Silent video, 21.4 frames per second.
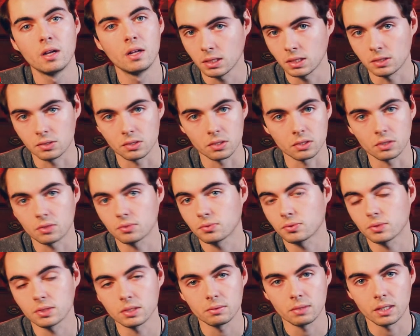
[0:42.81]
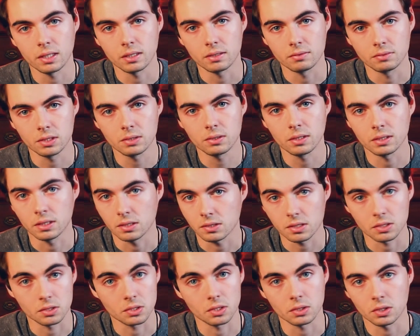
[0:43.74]
Is there a free way of doing
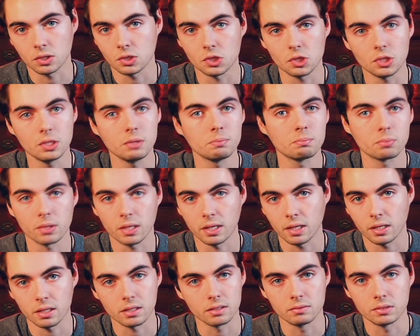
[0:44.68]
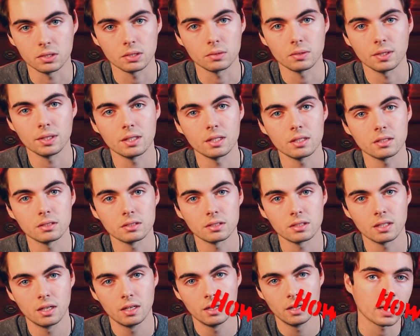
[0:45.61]
this? Is there a cheap way of doing this?